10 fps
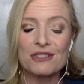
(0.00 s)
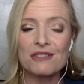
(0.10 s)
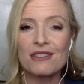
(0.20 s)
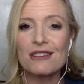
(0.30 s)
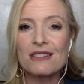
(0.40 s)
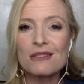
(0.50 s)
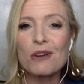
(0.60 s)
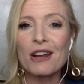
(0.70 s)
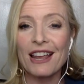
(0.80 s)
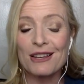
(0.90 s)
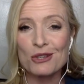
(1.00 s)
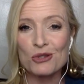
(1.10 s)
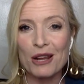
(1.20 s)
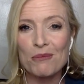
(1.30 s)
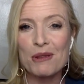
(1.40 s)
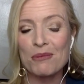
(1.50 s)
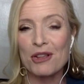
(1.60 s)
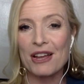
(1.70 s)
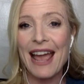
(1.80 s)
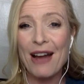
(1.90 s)
So this is what I get to train people
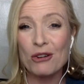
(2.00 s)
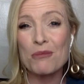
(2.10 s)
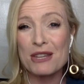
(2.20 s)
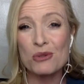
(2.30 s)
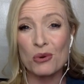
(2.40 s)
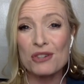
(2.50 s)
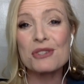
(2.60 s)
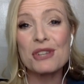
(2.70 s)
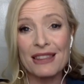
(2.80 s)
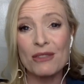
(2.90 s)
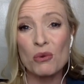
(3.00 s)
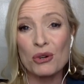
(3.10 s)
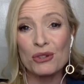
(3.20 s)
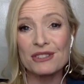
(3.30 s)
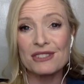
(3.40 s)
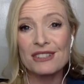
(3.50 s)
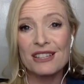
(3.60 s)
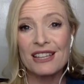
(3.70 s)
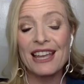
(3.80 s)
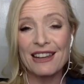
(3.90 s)
on, how to be source in the world
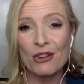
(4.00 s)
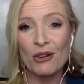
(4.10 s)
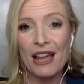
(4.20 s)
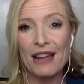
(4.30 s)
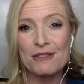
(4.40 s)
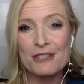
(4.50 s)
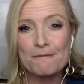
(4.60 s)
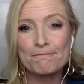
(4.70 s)
and in their lives.